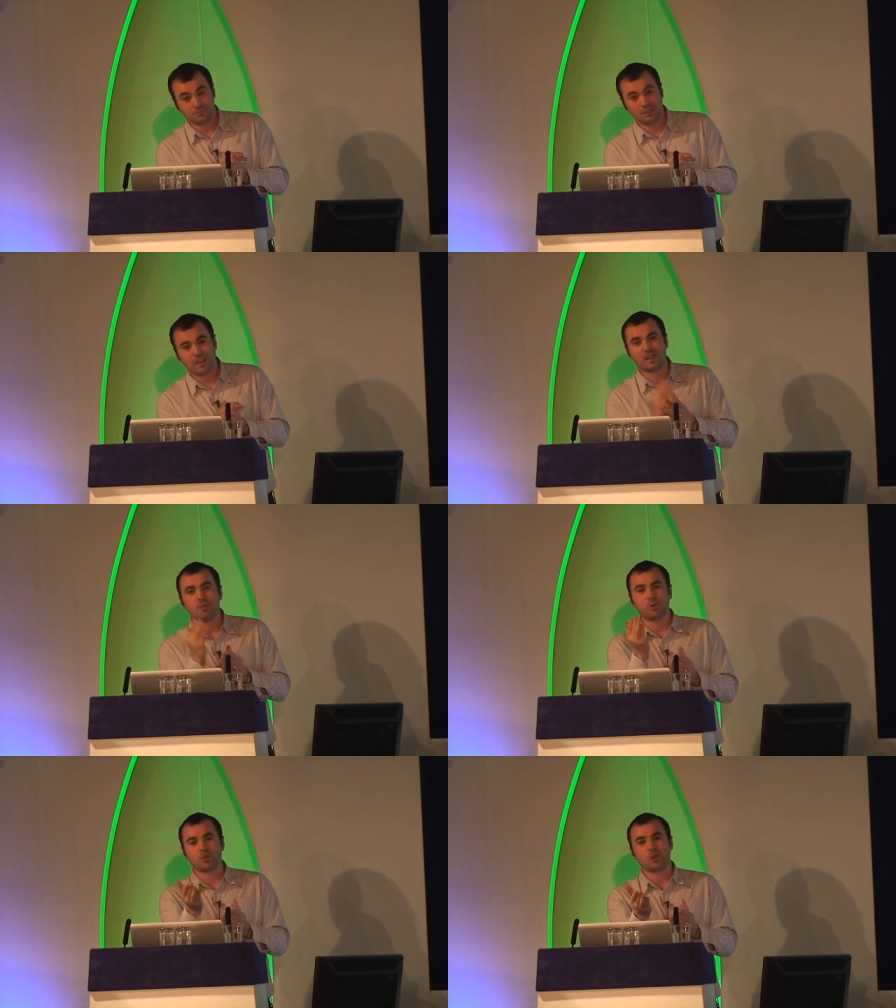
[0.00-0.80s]
Lady in the
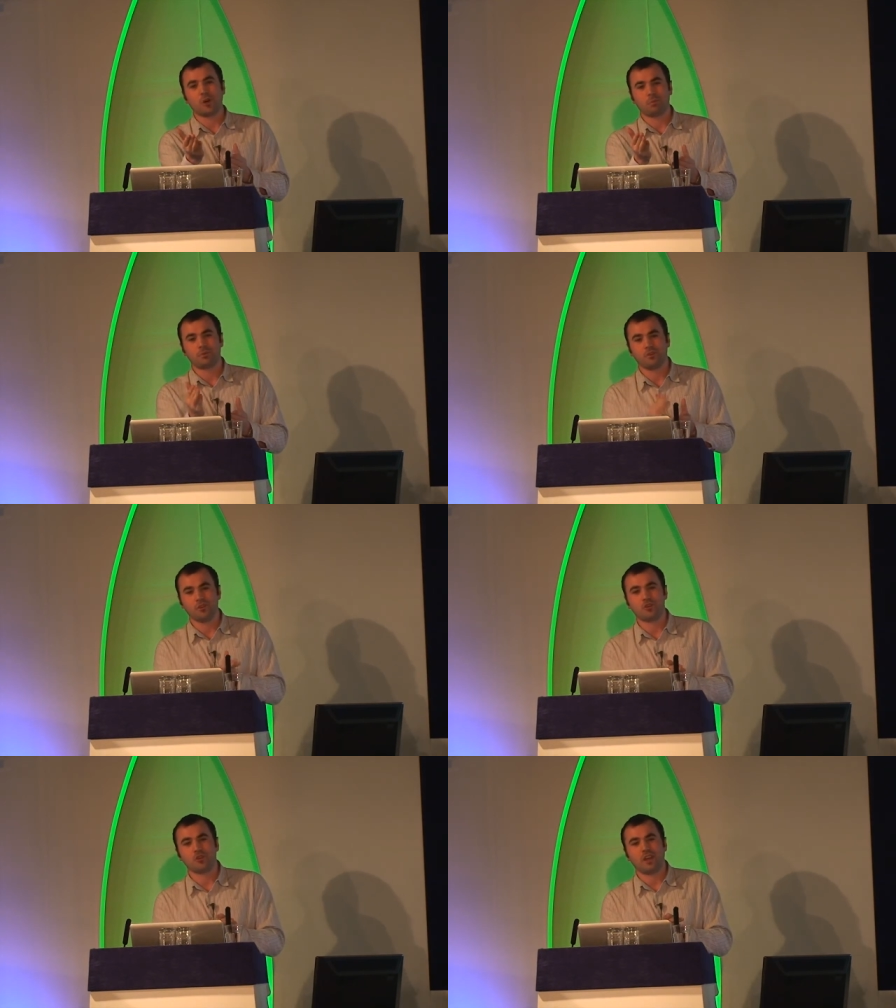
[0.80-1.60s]
blue top. You
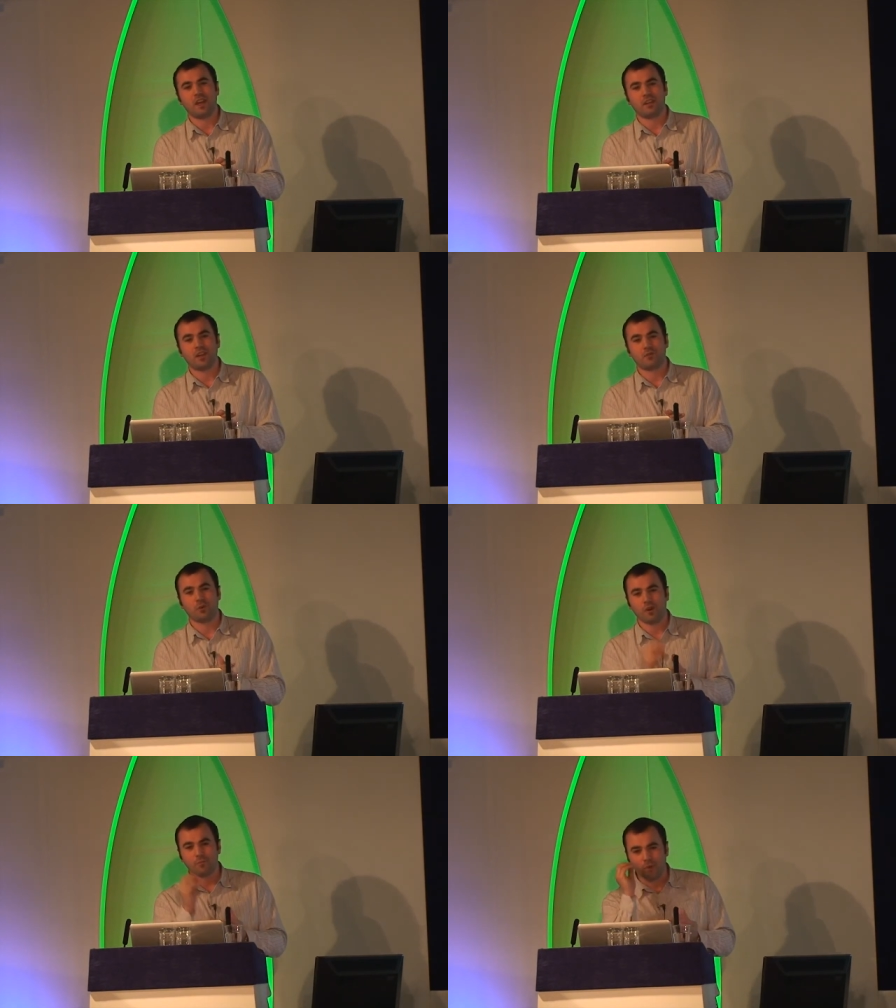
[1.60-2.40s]
shook your head,
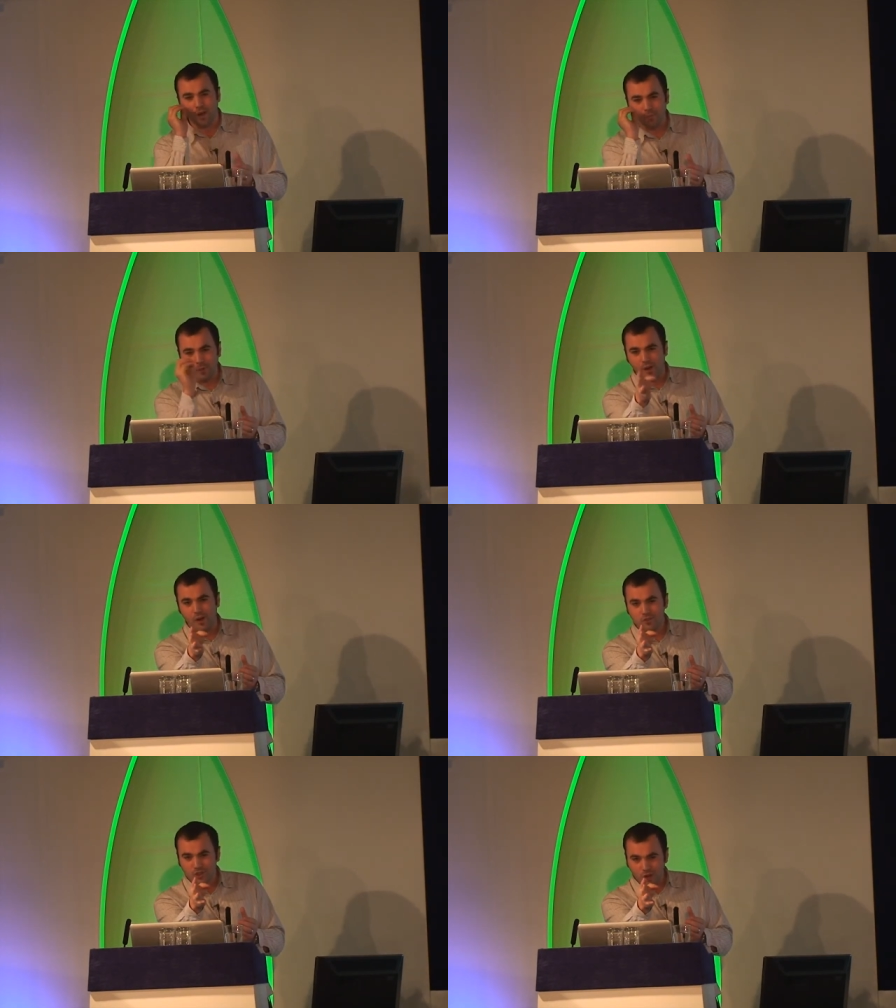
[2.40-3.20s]
therefore
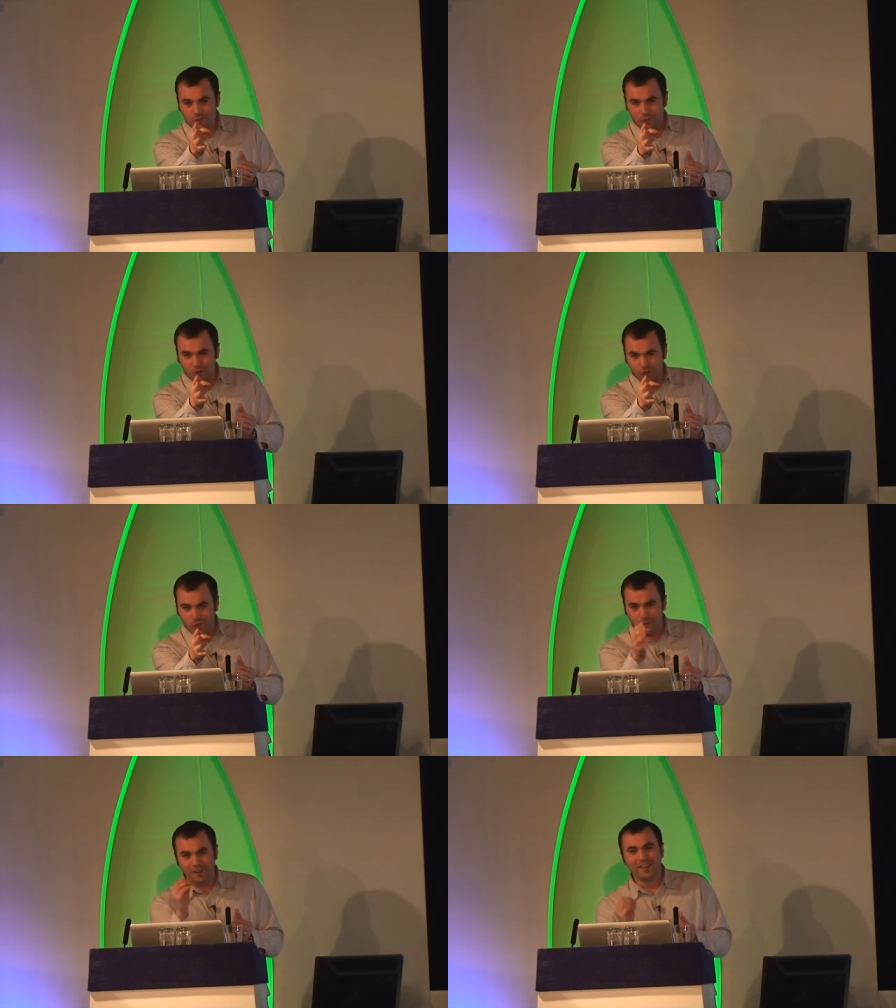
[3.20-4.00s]
I've zoned in on
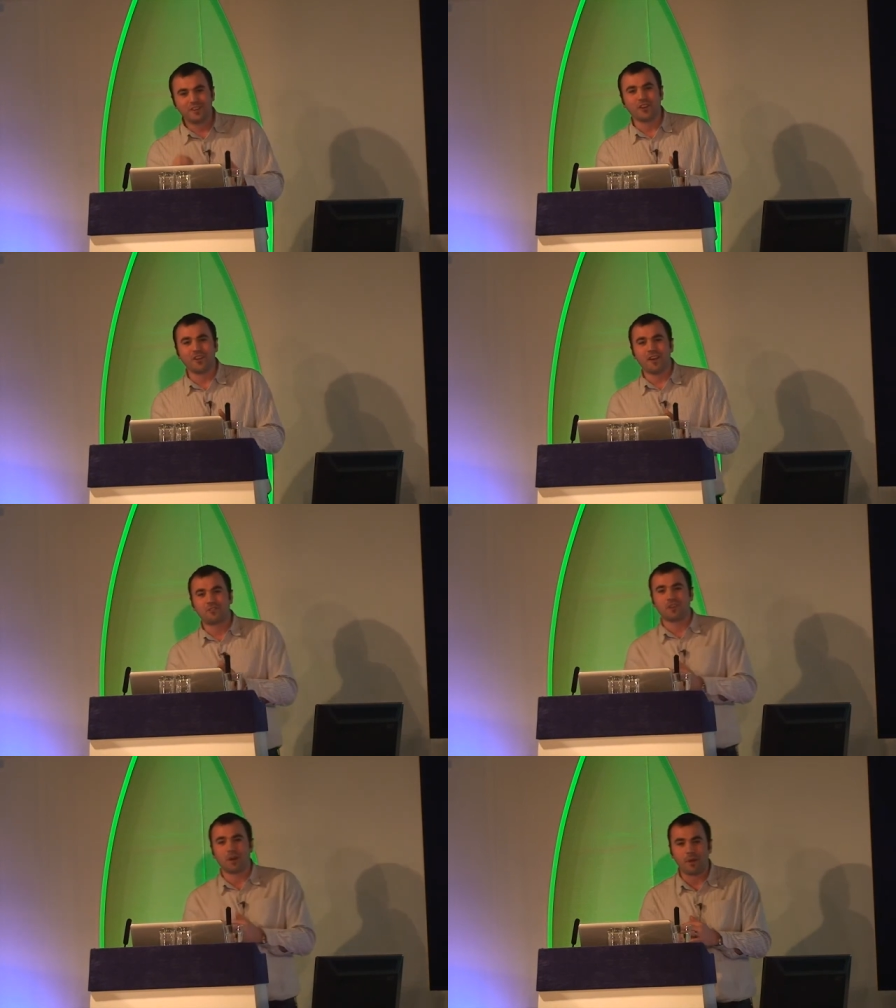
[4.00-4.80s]
you, so you have
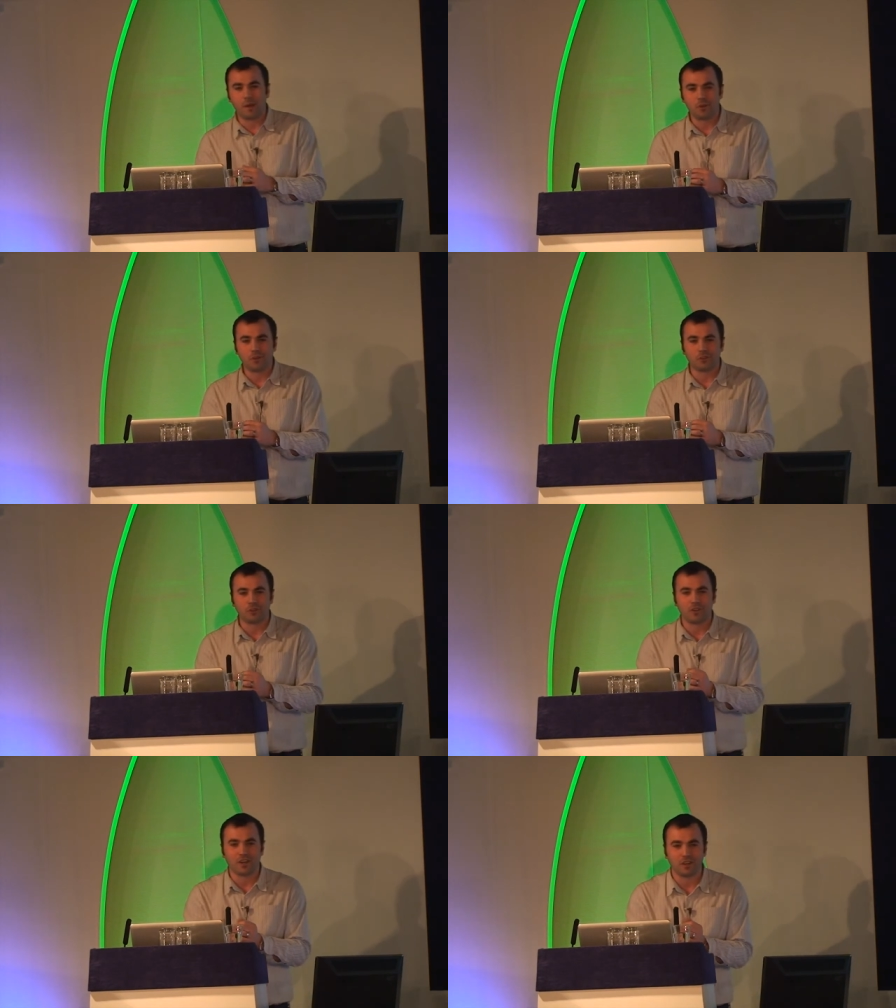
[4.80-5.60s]
to tell me how many dots
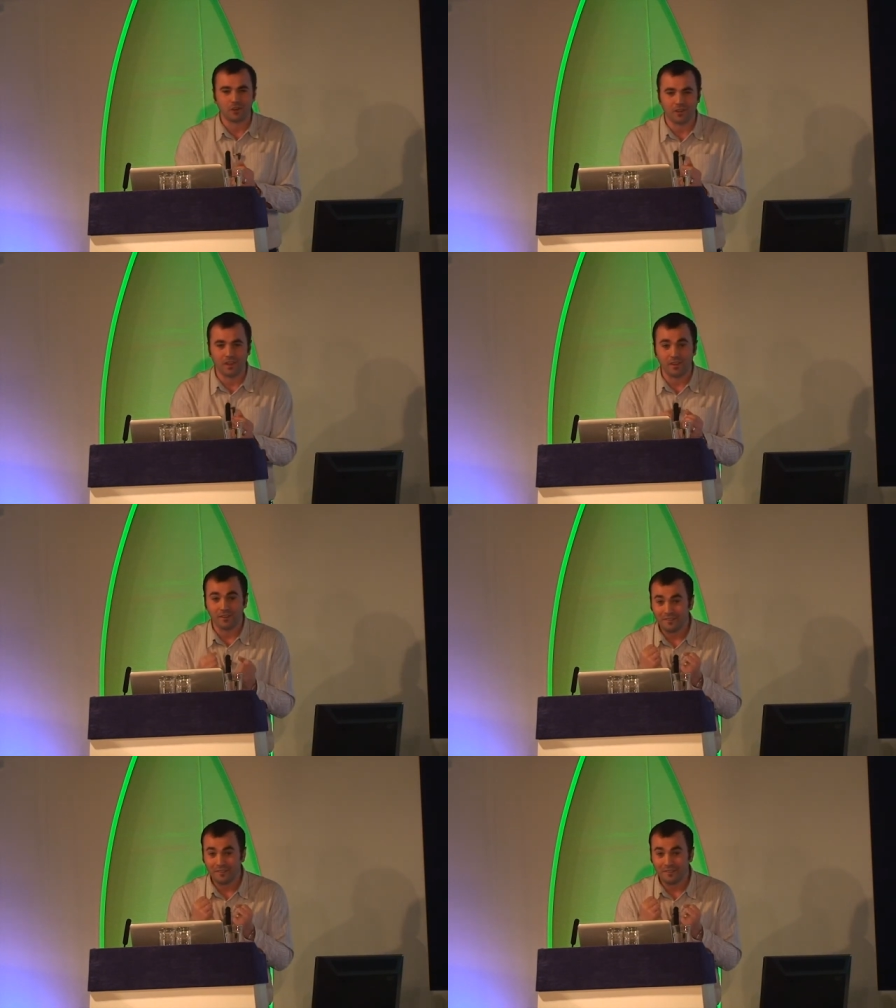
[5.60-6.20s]
do you reckon there are there.